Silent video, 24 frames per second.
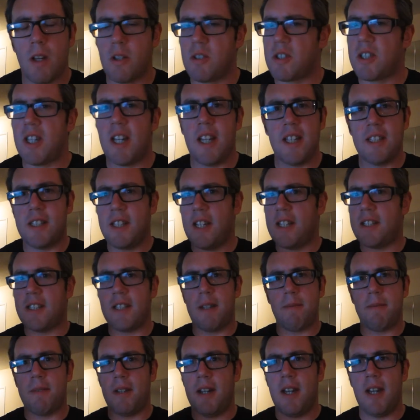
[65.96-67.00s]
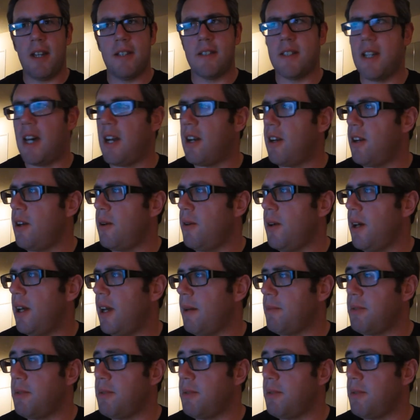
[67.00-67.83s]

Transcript: was gonna say something else, I don't know what.